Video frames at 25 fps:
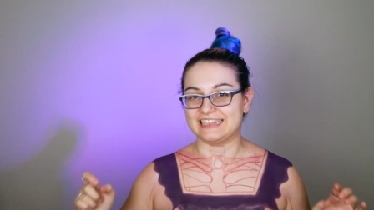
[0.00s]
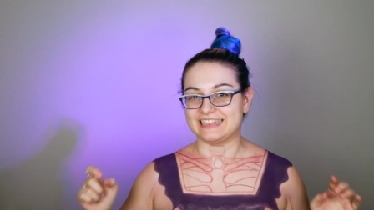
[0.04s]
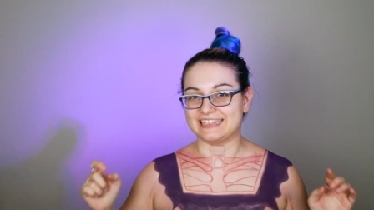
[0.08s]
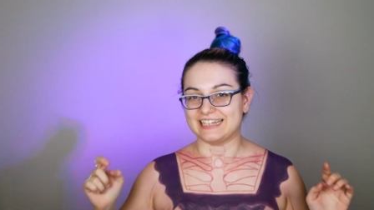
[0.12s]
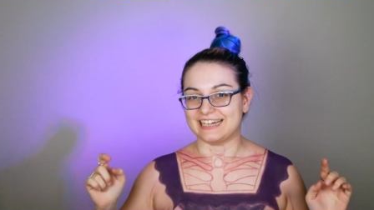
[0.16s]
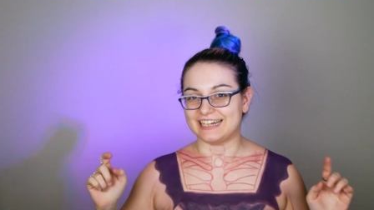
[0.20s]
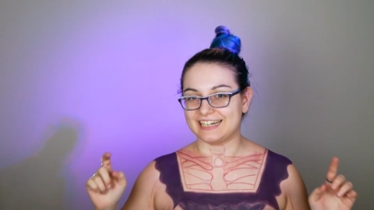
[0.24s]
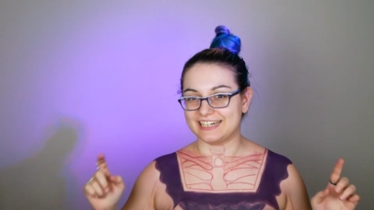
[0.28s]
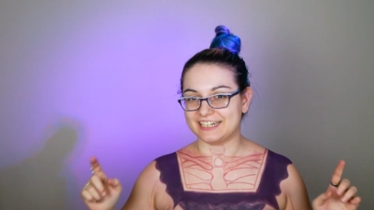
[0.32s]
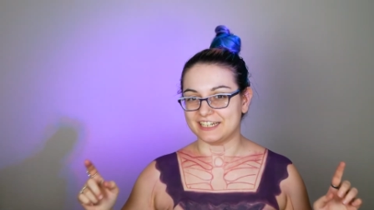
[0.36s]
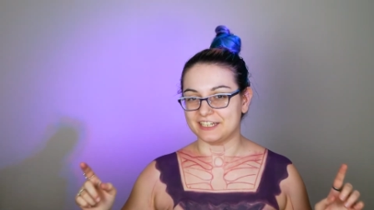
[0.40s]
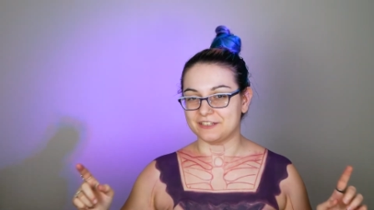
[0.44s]

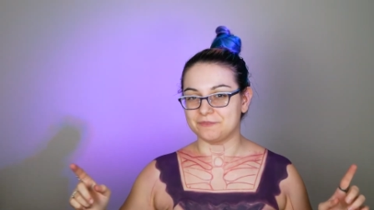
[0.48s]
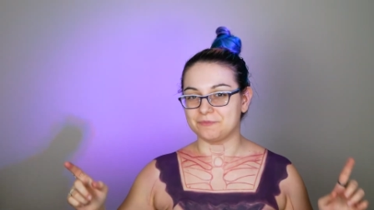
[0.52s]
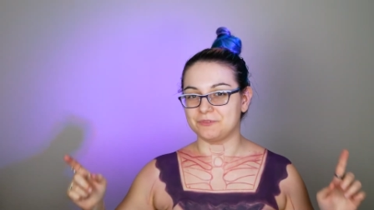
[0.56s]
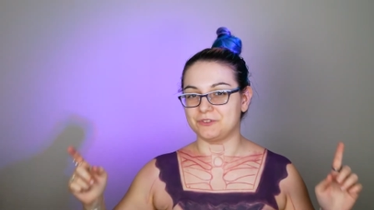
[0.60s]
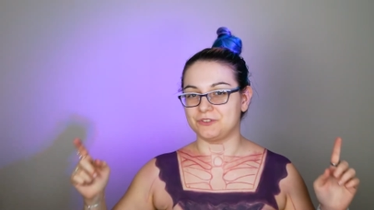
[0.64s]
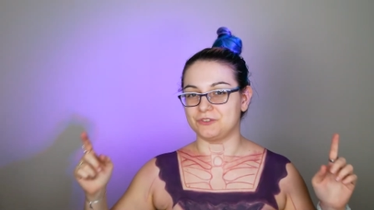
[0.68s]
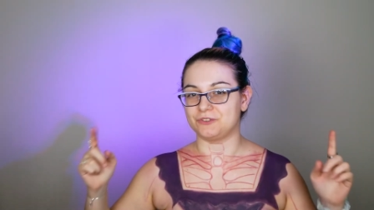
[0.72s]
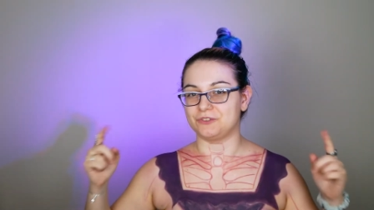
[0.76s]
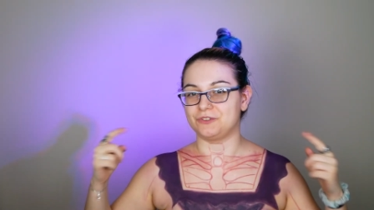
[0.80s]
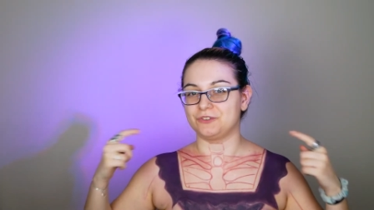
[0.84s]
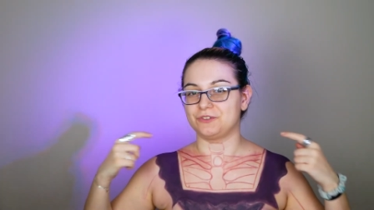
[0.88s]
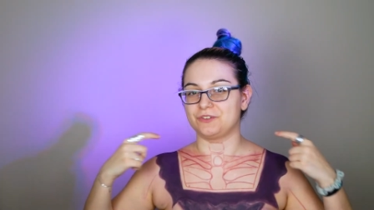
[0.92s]
time
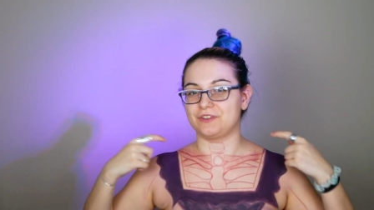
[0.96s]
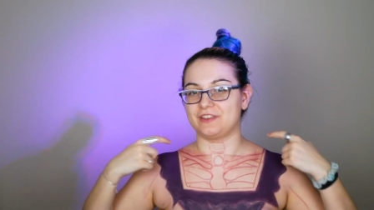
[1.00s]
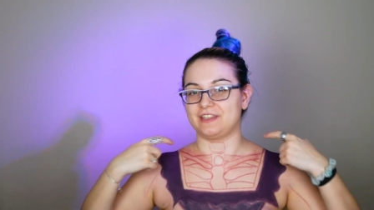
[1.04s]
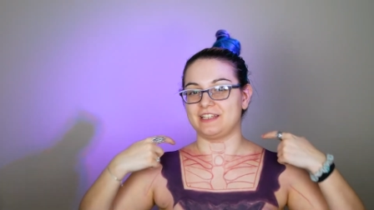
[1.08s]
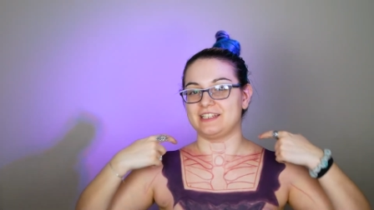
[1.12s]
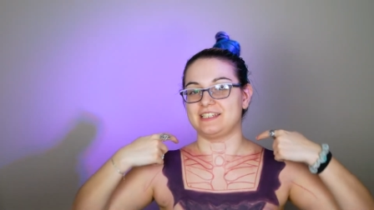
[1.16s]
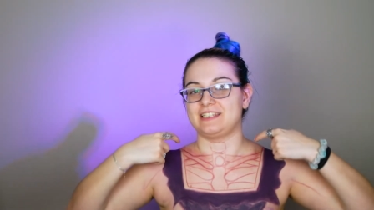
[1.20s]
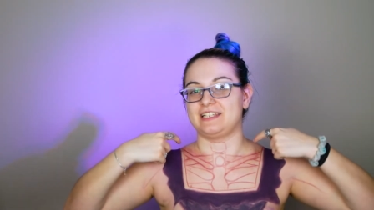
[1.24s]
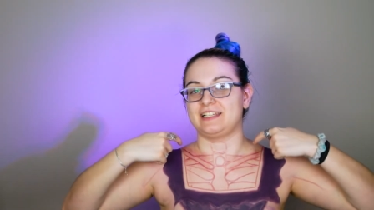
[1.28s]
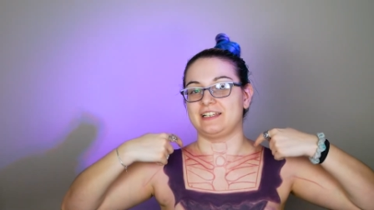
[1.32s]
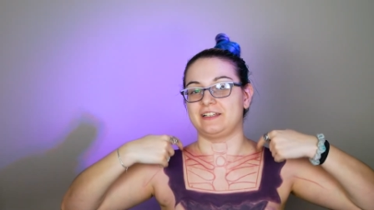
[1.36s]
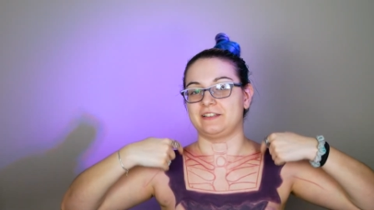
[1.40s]
to do
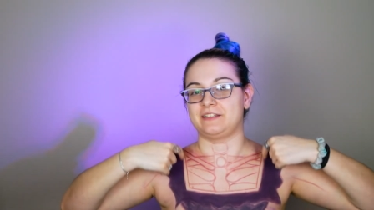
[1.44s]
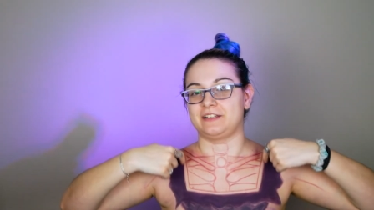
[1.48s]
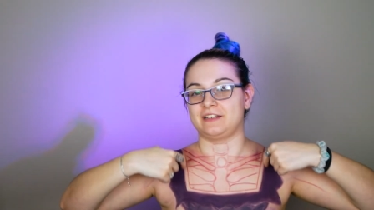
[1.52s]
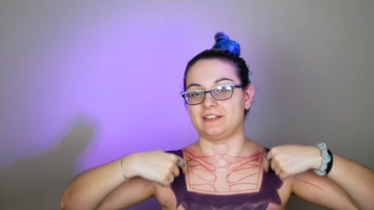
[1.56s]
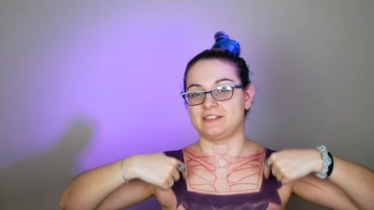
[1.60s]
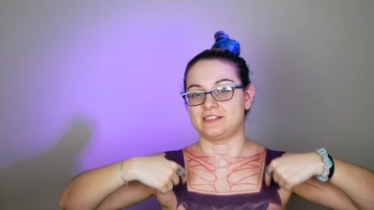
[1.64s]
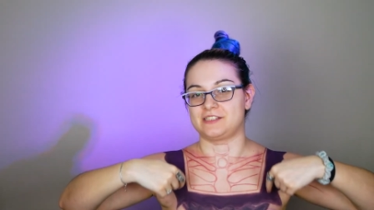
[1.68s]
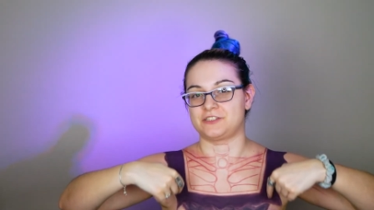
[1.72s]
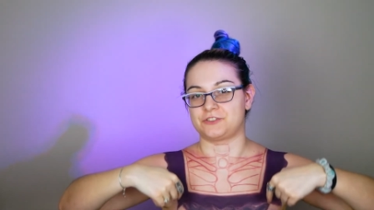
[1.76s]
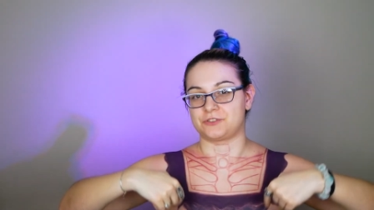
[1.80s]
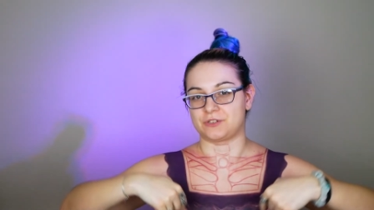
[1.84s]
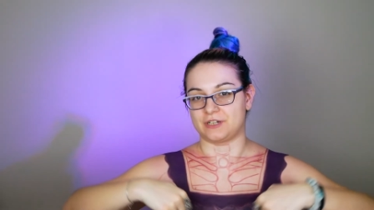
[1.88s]
this little
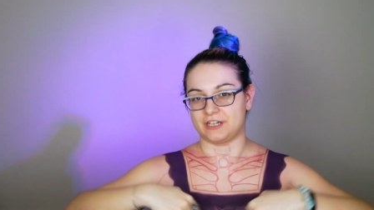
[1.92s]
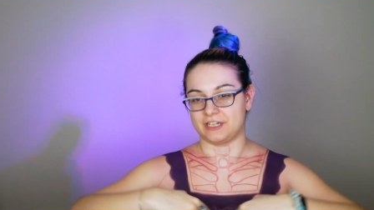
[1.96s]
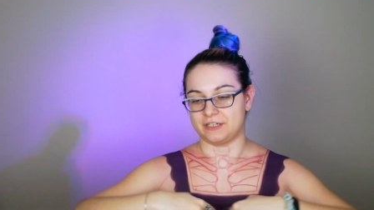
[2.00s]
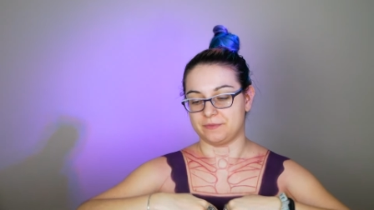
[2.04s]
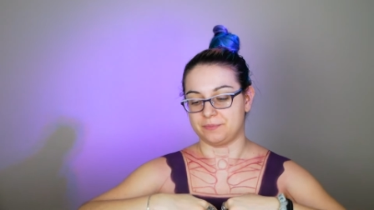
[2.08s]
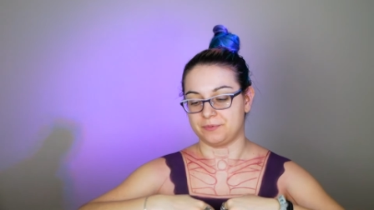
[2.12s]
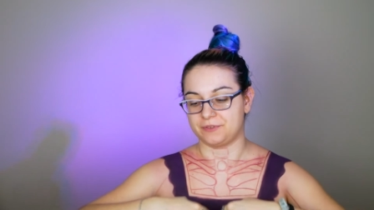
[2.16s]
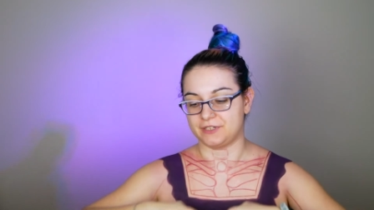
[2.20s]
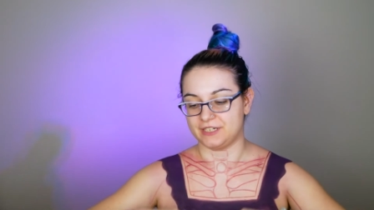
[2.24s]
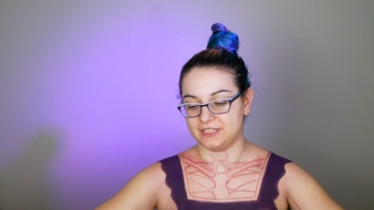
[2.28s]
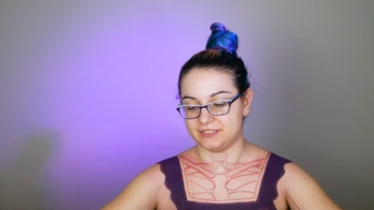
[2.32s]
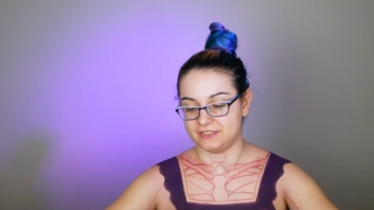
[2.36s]
stripe
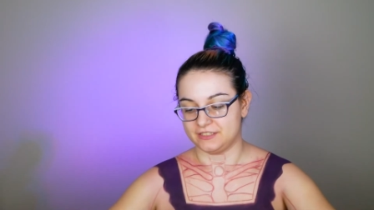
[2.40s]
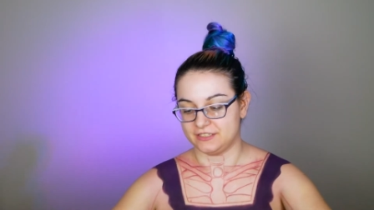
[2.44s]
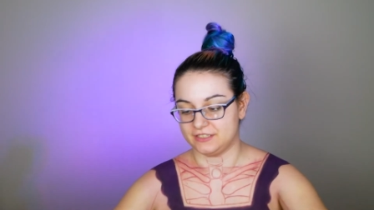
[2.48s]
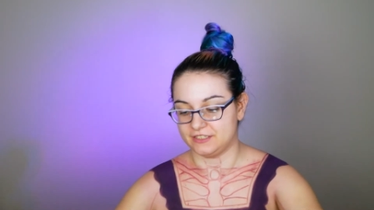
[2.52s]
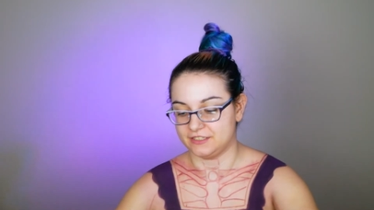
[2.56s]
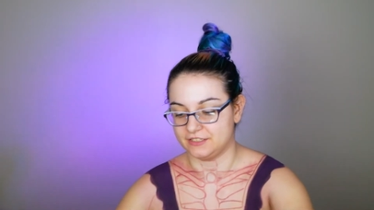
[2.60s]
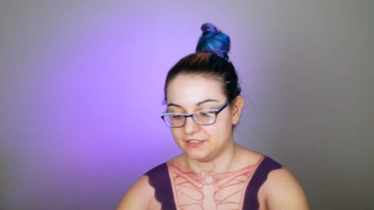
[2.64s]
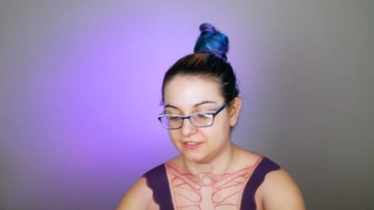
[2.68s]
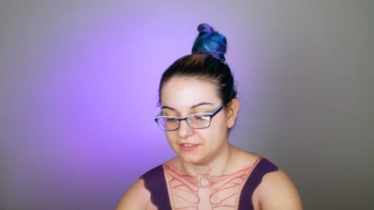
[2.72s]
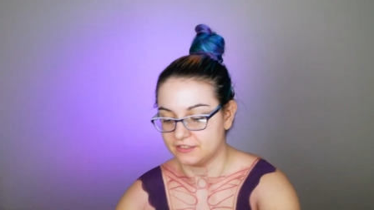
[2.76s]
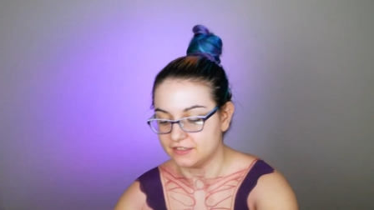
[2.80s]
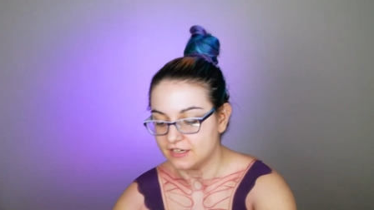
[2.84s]
right
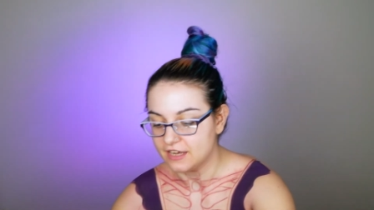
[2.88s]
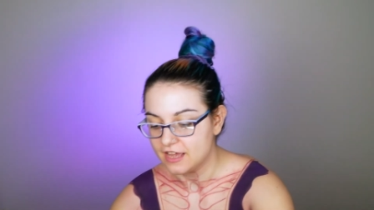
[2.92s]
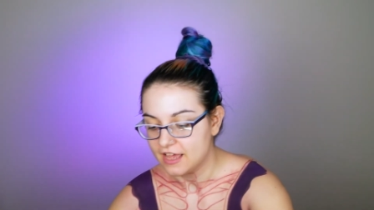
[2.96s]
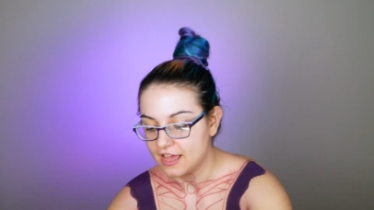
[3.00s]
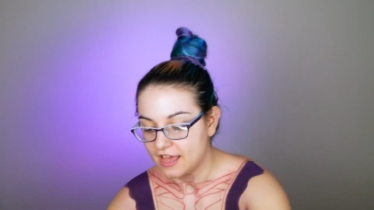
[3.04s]
here.